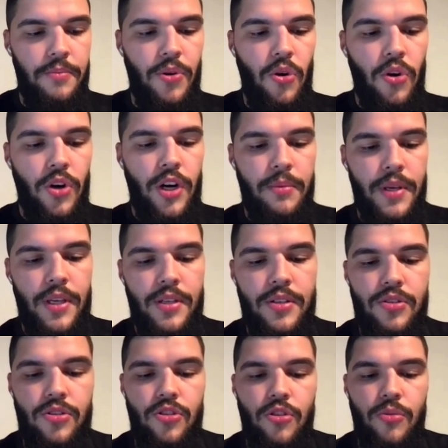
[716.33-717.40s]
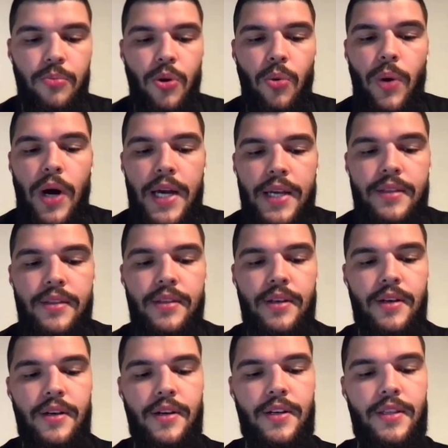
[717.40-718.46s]
program is to provide
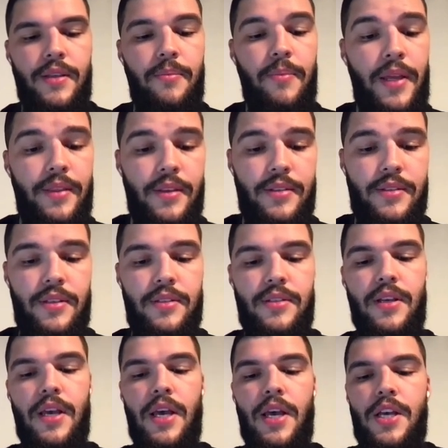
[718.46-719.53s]
dependencies.